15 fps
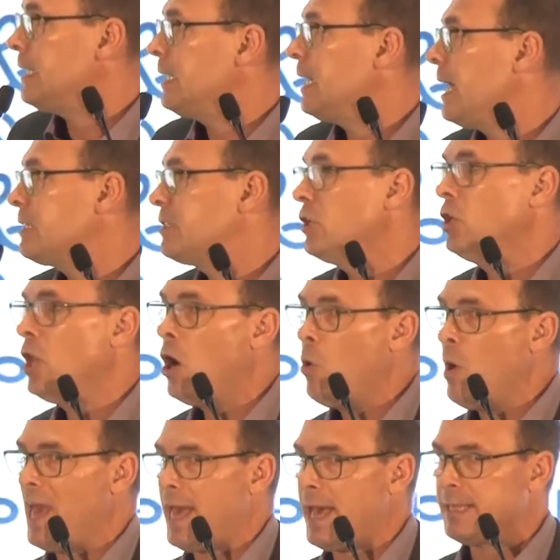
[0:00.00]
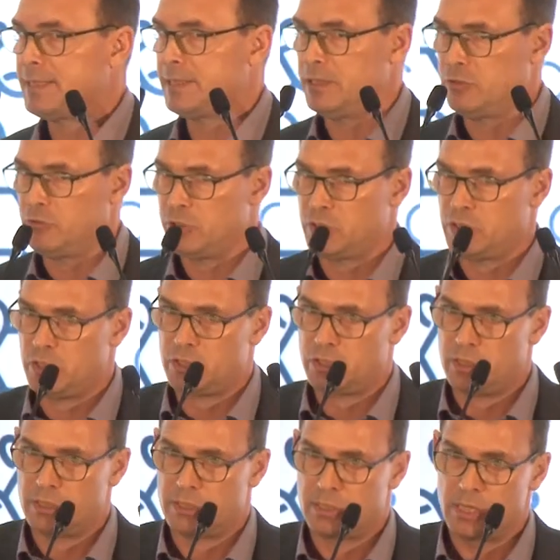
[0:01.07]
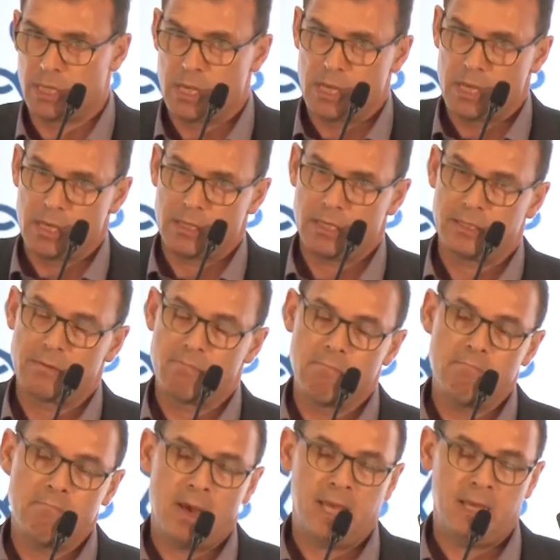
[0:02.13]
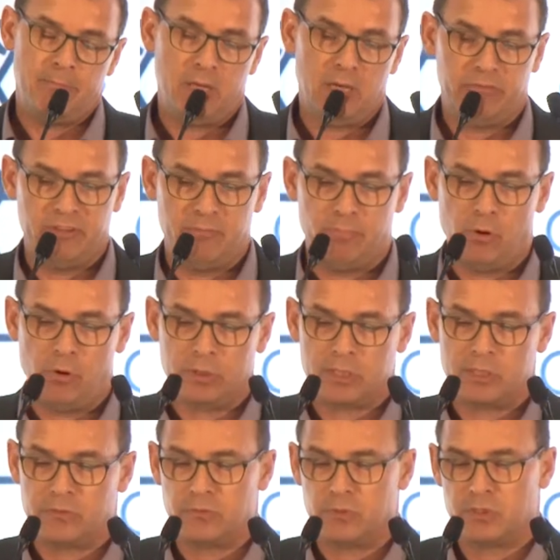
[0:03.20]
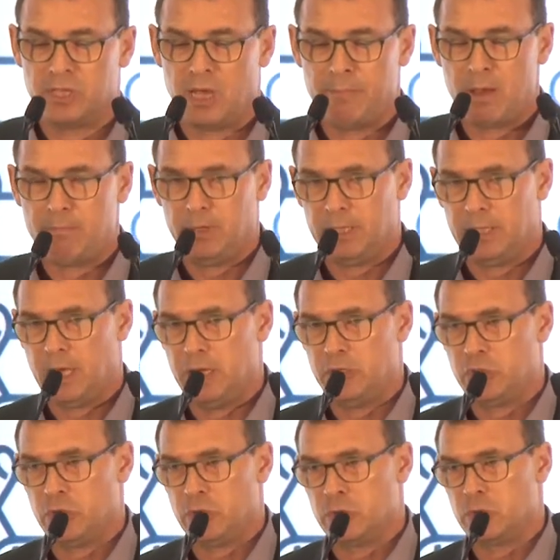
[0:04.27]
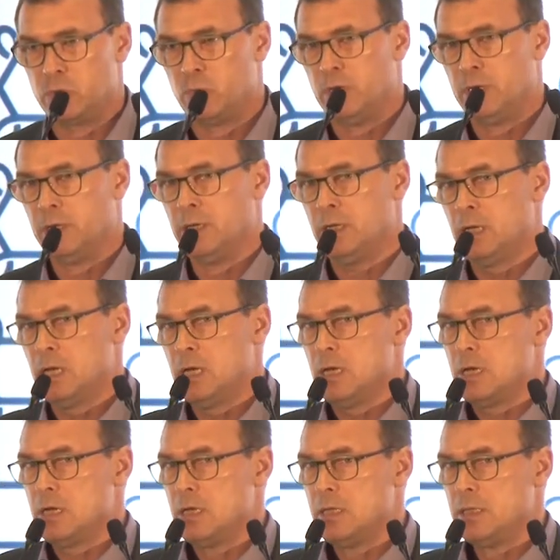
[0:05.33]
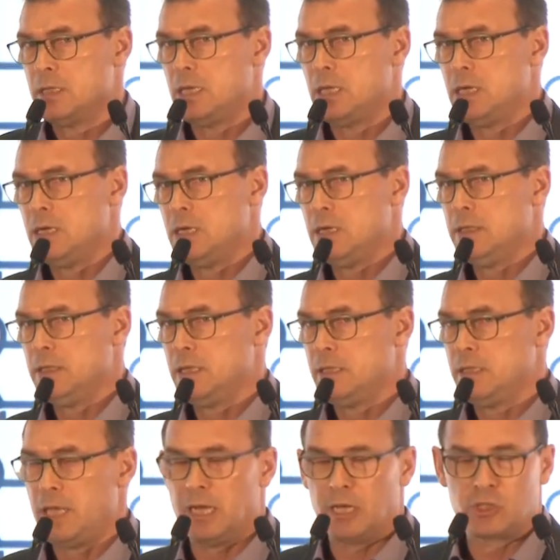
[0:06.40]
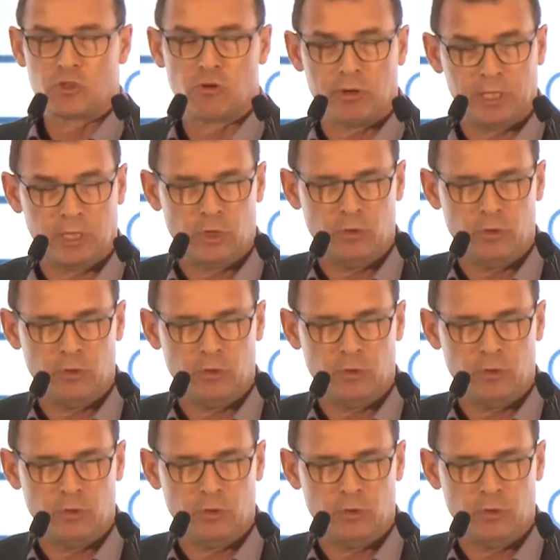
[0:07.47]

it has a low acid resistance. This may be of importance for some applications where the, uh, the, the, electronic